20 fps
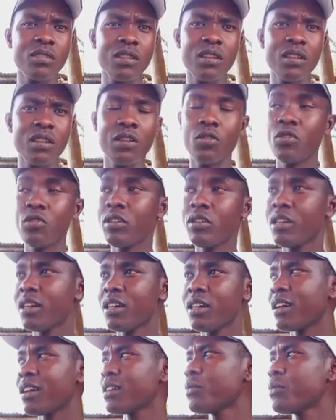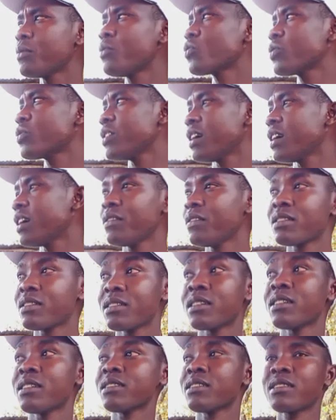not dairy animals, when they have
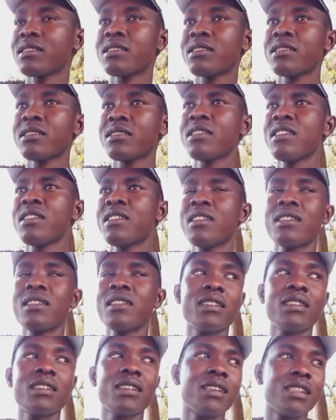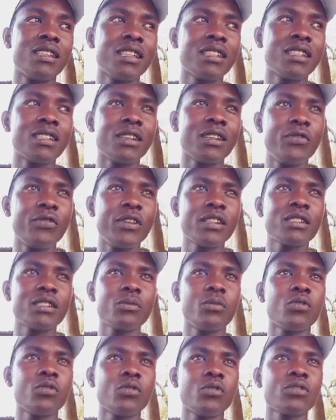stress, is another thing that affects
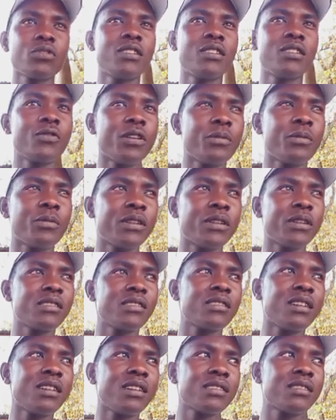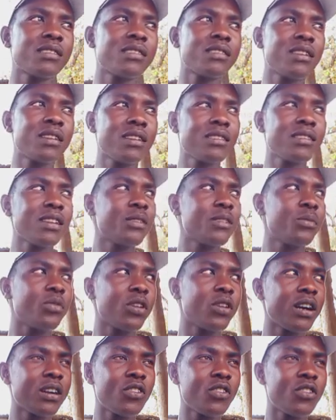most dairy farmers. A stressed animal
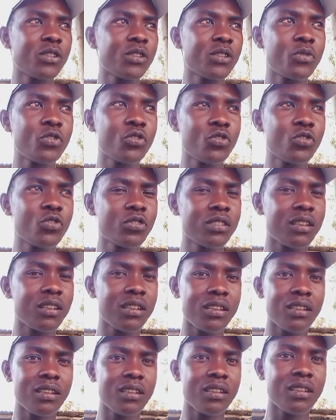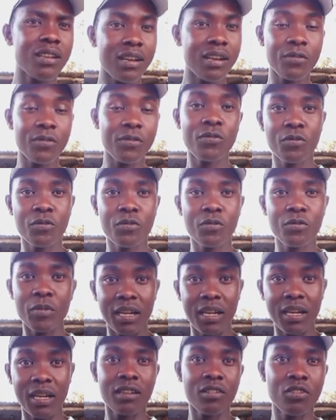cannot produce enough milk
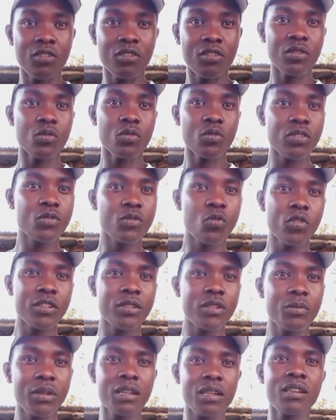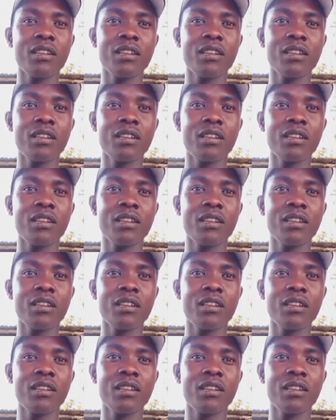or a good quality milk.